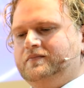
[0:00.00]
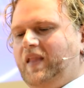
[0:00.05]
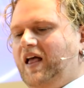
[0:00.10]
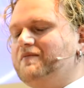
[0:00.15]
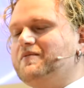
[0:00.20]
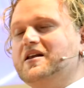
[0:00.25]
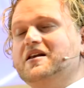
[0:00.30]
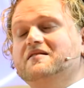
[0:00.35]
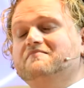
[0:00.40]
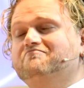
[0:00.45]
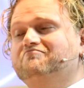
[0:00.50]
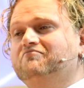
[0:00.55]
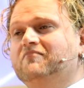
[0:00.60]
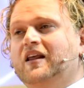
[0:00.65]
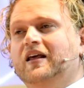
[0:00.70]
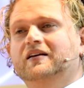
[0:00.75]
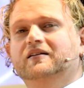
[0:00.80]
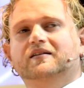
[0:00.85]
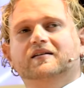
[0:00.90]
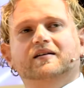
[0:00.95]
I've been
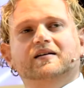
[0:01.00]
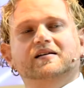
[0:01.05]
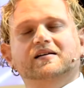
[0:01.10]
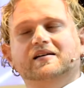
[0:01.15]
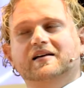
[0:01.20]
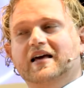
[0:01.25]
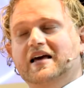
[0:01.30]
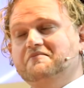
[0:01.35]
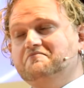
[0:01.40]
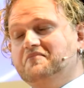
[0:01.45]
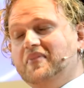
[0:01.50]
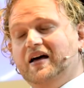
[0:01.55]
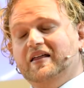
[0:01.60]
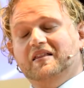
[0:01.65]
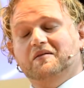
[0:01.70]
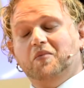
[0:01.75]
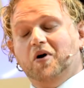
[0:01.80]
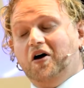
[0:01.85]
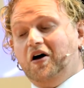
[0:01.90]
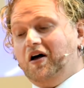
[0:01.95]
hit by
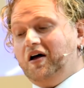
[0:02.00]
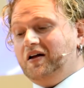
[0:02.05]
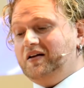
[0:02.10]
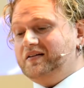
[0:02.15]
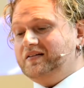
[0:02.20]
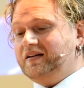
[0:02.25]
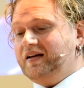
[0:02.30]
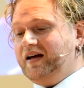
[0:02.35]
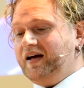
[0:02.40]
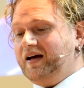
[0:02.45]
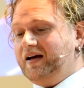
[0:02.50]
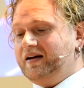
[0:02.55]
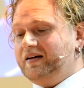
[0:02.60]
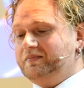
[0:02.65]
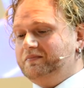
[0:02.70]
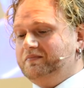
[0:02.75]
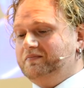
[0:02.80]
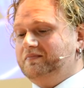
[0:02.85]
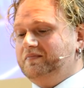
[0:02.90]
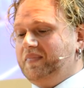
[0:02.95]
them all
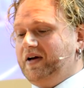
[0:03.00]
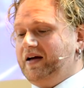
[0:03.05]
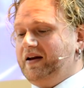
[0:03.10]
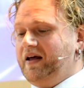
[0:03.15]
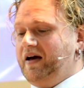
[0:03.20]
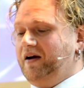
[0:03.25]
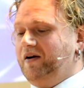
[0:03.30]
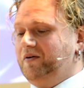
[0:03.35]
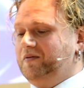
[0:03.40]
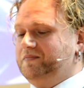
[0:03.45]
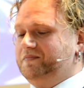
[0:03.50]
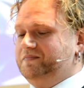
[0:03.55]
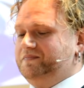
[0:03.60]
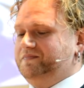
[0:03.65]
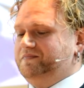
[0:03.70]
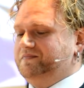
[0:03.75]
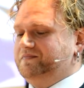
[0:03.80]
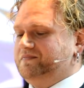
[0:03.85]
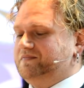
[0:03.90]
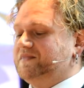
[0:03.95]
by now.
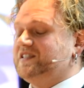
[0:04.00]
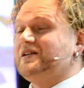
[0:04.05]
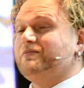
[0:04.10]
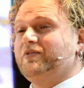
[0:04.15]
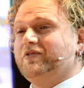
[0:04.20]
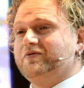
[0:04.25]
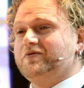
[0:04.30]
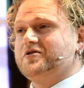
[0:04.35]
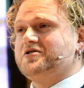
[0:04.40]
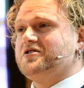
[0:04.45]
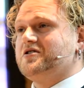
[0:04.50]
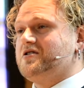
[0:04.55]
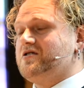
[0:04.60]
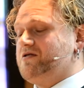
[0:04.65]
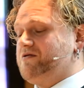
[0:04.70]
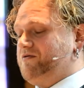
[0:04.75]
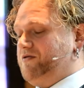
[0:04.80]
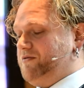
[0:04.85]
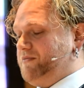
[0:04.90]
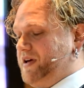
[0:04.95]
Some have
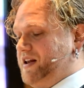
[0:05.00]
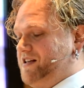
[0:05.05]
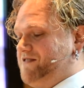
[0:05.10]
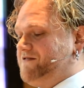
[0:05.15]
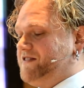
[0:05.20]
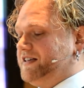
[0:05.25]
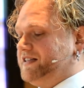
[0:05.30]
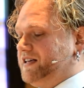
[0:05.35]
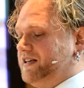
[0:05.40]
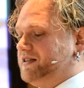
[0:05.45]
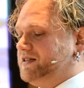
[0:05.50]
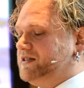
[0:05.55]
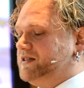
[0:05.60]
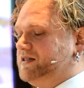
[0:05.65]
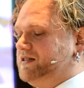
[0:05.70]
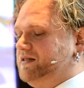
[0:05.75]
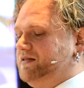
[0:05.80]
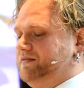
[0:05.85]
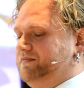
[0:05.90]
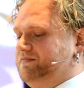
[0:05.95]
returned for many
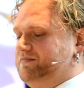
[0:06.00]
visits.